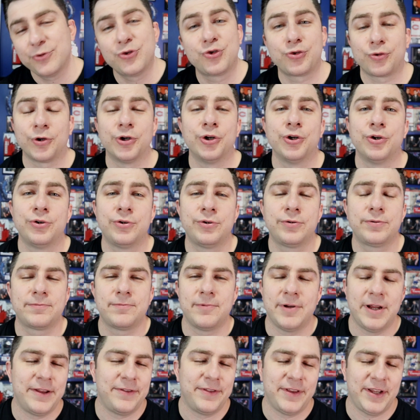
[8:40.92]
Drew
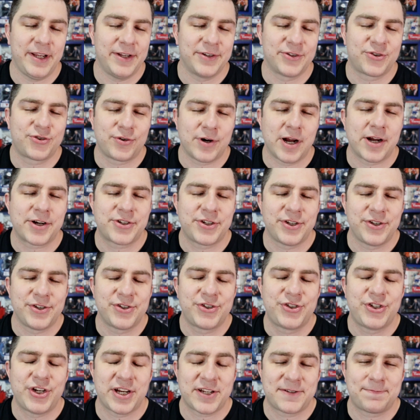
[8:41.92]
in the
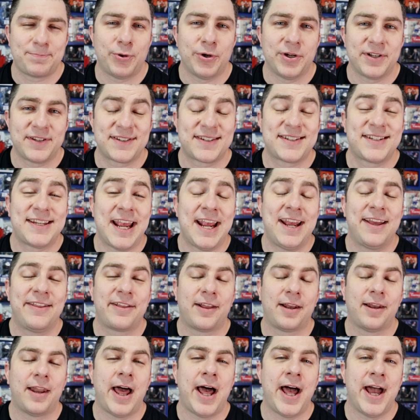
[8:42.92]
instructions just put, say
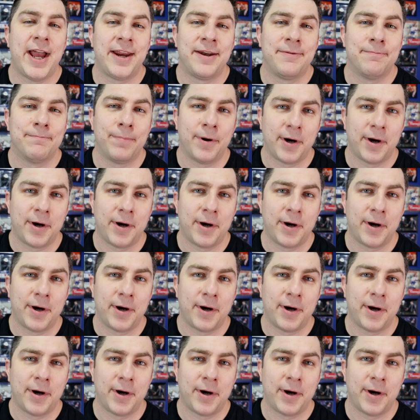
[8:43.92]
the line,